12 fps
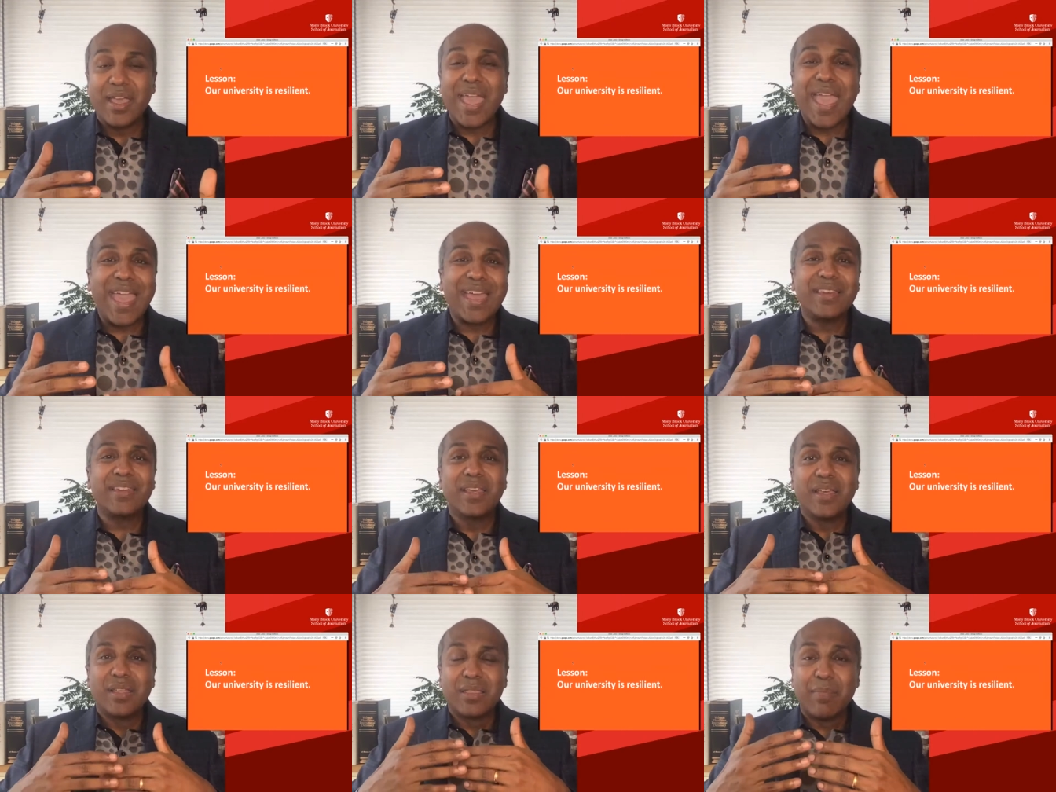And
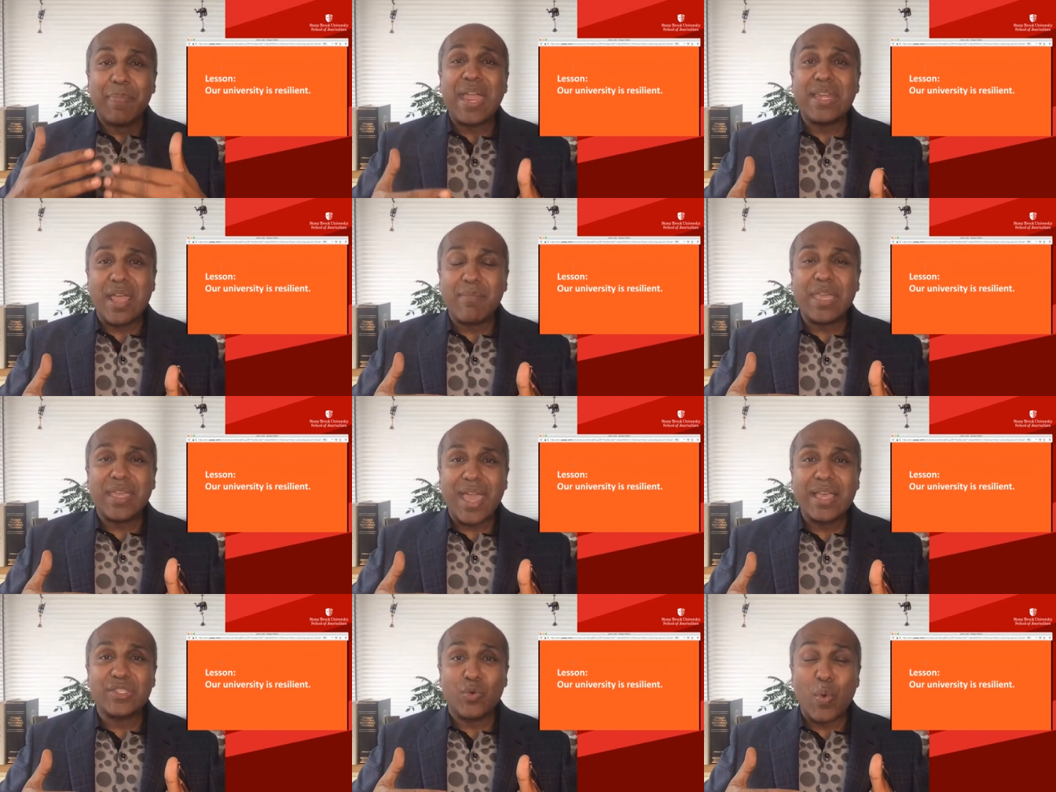the pandemic
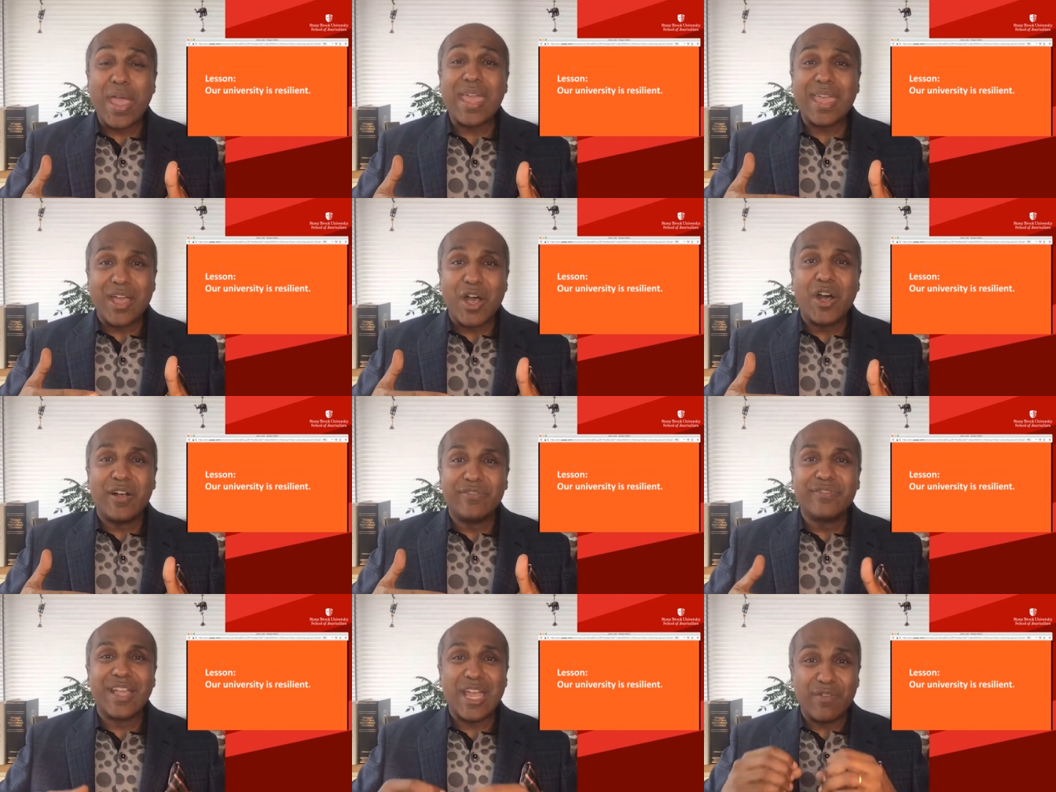has a way
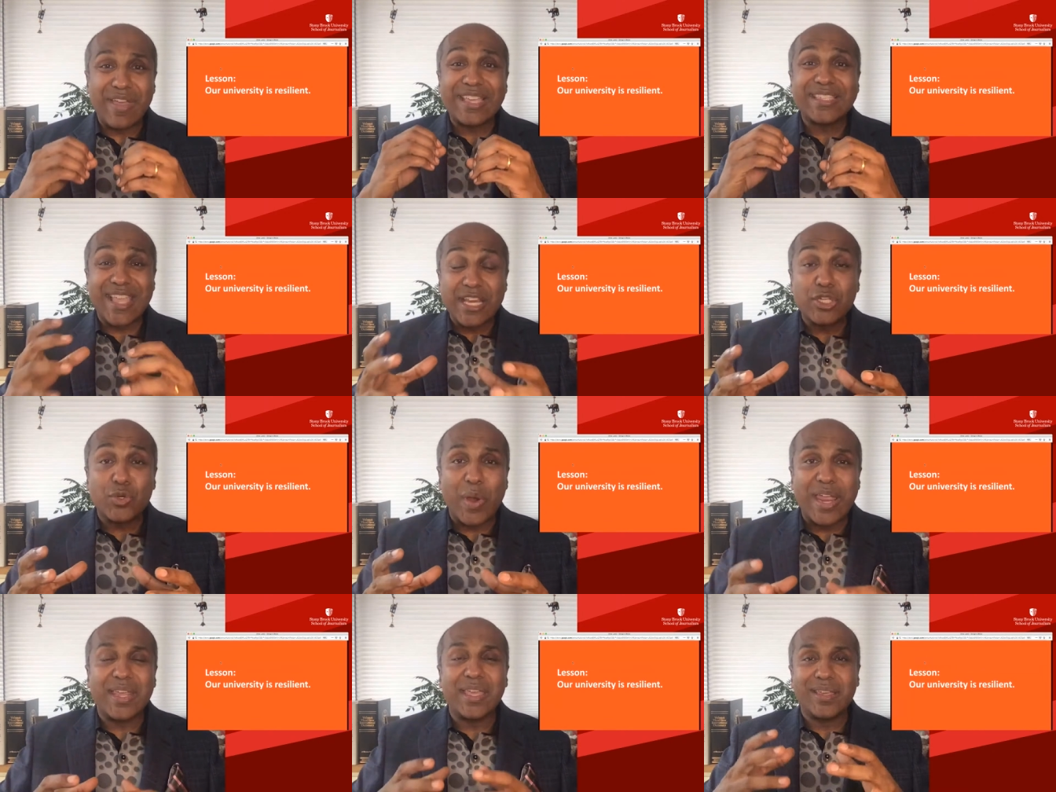of kind of
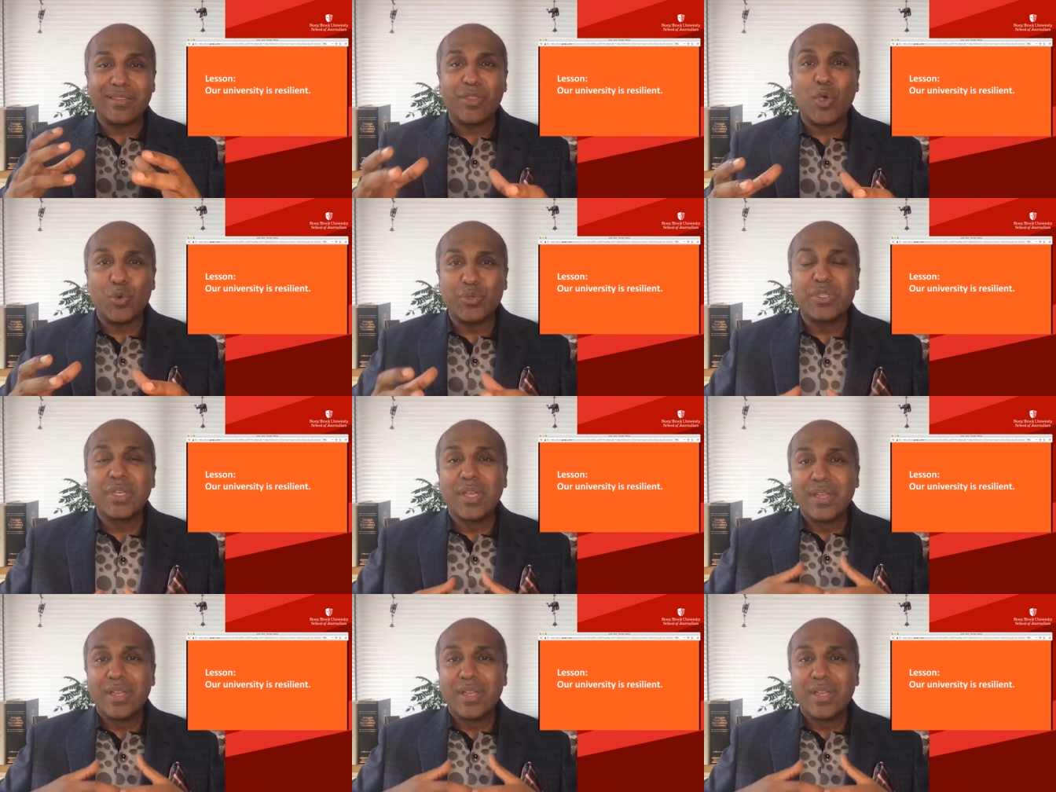accentuating those